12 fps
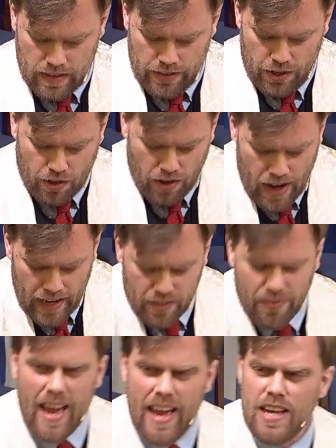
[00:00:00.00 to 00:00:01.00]
their cry
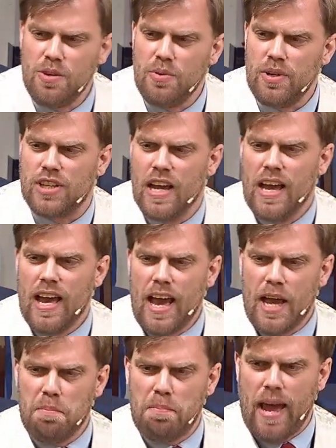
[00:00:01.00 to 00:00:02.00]
of anguish
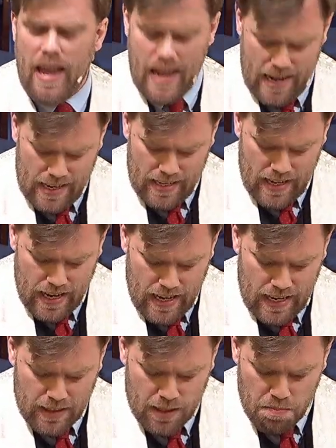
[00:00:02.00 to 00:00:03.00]
and pain
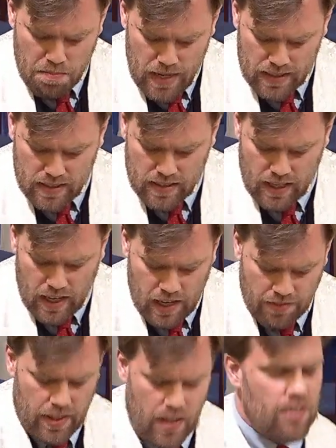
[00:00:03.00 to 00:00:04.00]
in the midst
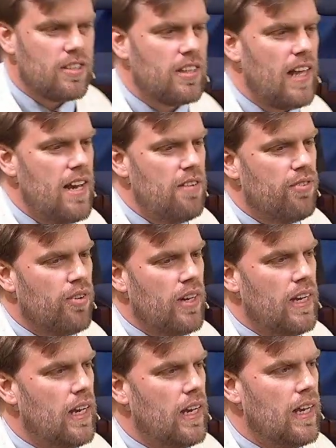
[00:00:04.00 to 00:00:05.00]
of their
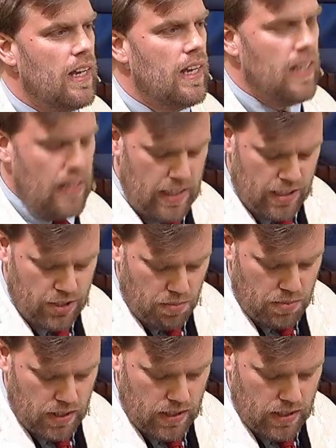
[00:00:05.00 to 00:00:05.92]
slavery in Egypt.